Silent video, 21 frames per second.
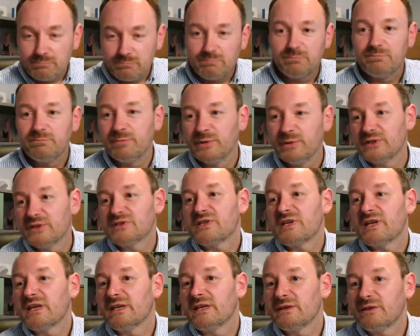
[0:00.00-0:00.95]
But as I
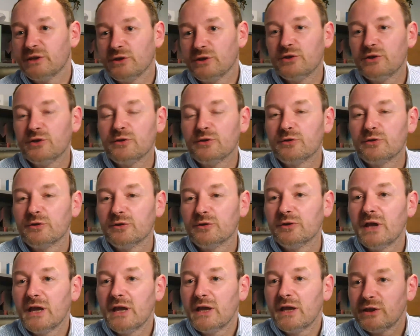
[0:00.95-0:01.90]
say, you can
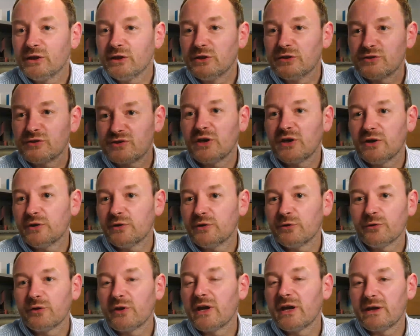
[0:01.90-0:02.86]
start on
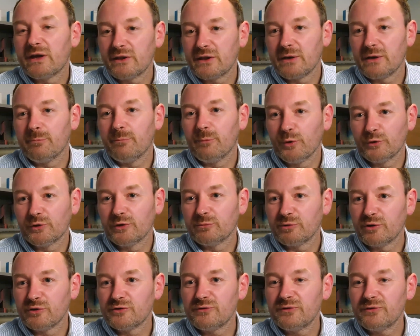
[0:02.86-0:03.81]
that modern
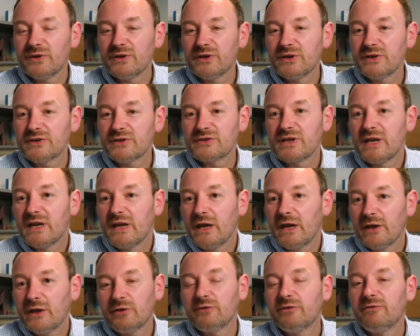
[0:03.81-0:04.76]
approach first, and
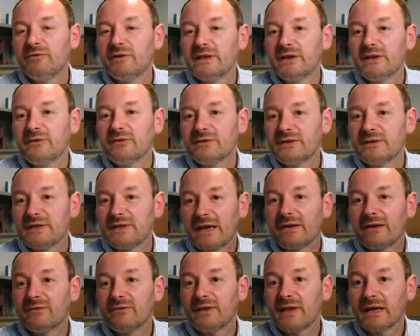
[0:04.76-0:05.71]
only really go
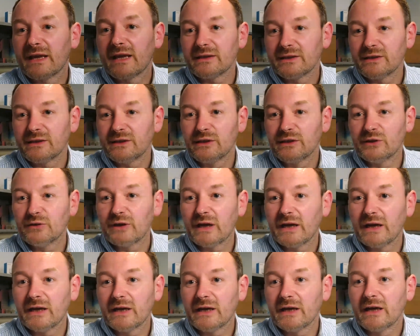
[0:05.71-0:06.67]
down that
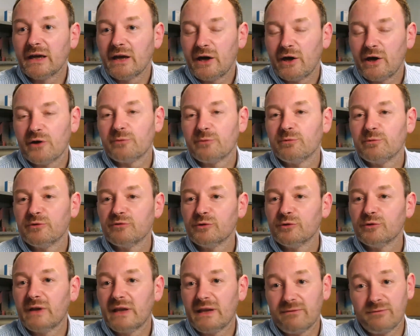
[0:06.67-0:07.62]
hybrid route
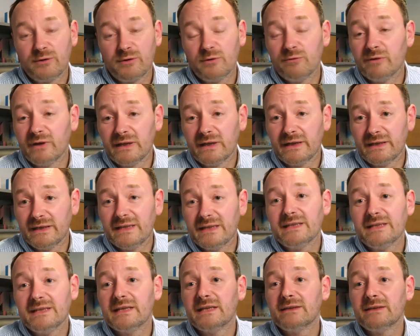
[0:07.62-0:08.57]
if you really need
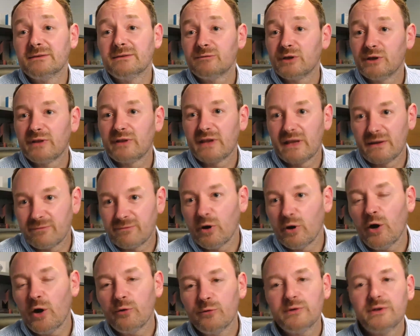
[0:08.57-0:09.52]
it, and therefore
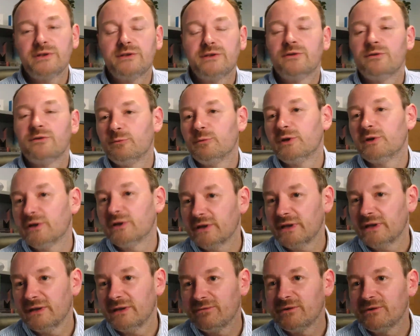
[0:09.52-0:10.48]
only do the work if
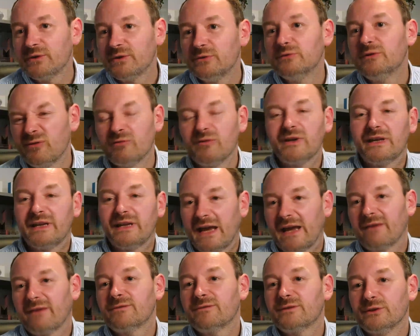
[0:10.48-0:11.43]
you really
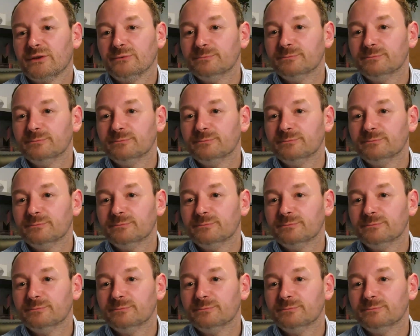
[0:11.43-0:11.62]
have to.